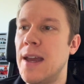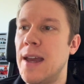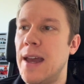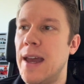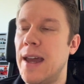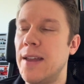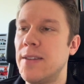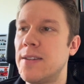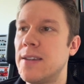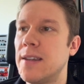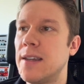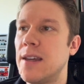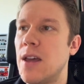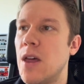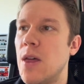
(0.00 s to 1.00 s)
And
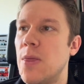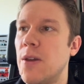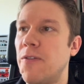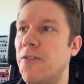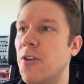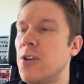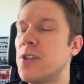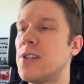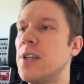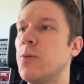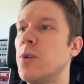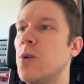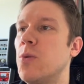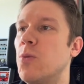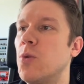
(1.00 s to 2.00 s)
the first thing
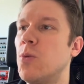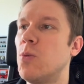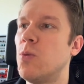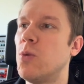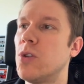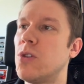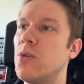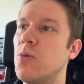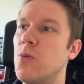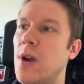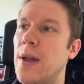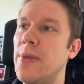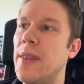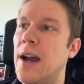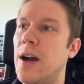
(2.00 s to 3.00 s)
we would
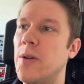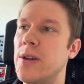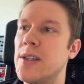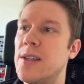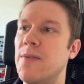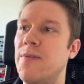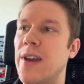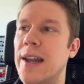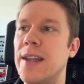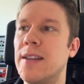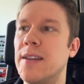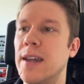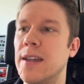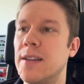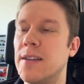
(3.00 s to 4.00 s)
run now is a
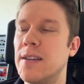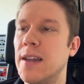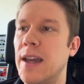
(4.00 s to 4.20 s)
validate.